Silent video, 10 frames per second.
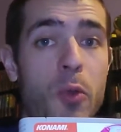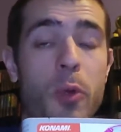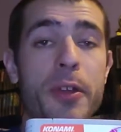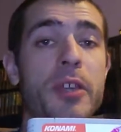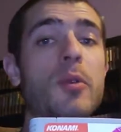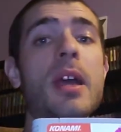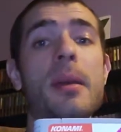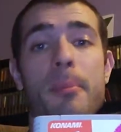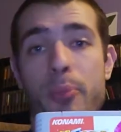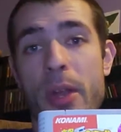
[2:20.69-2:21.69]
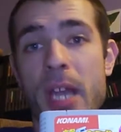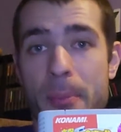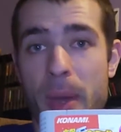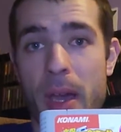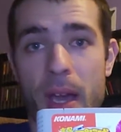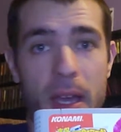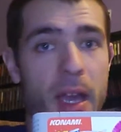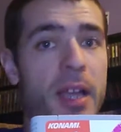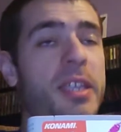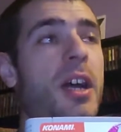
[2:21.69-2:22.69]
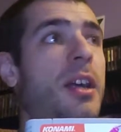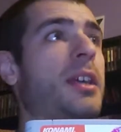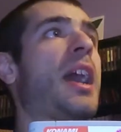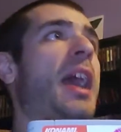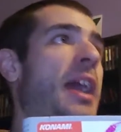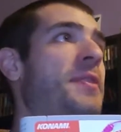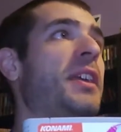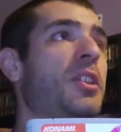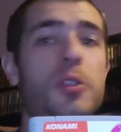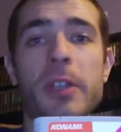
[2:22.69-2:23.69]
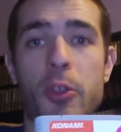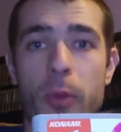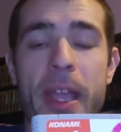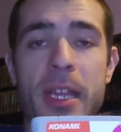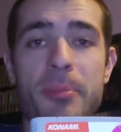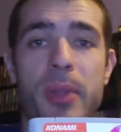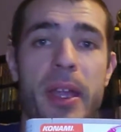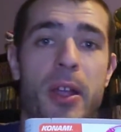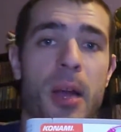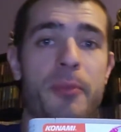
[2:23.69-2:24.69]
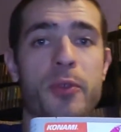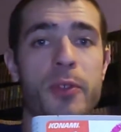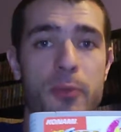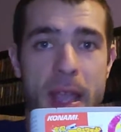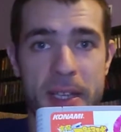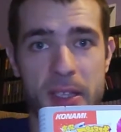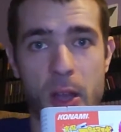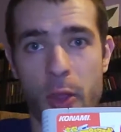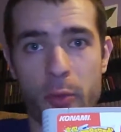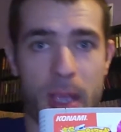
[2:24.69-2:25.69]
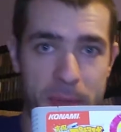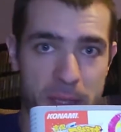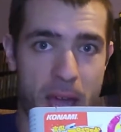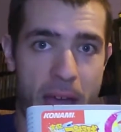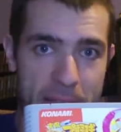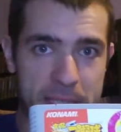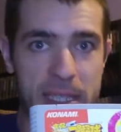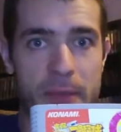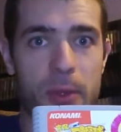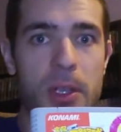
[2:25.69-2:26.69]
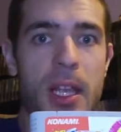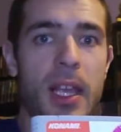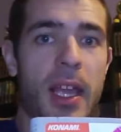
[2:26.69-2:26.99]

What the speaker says: where you bring up a young, I think usually created player up through the ranks all the way up to the highest level.